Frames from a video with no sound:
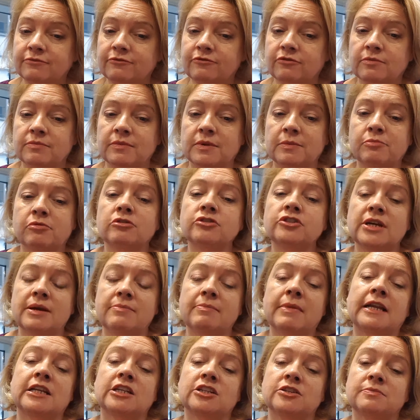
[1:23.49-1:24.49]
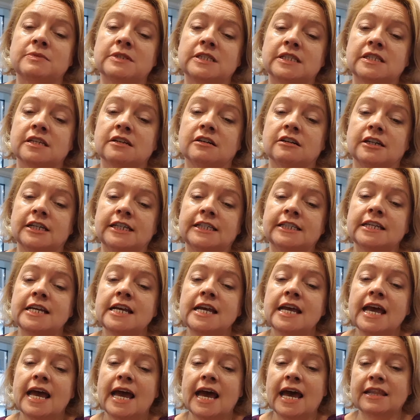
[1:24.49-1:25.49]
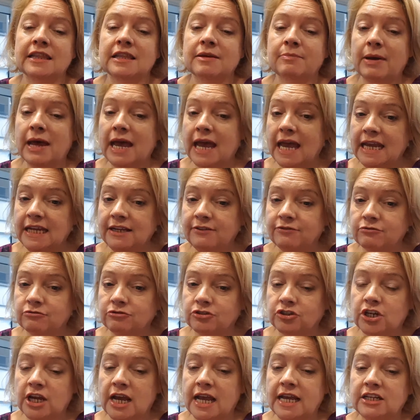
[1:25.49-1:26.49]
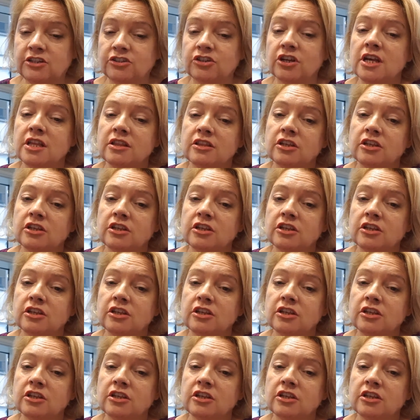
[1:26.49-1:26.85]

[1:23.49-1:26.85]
from the project management side and the behavioural change,